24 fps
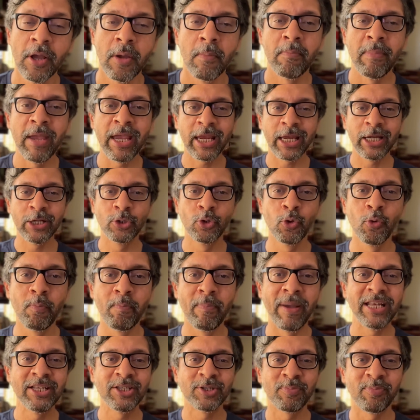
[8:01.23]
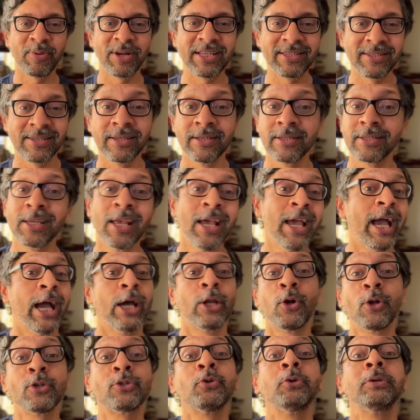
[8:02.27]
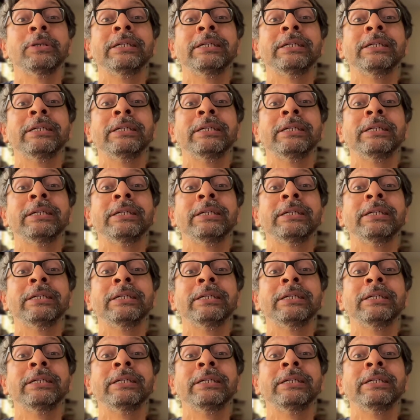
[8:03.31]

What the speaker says: make it do bench presses, and also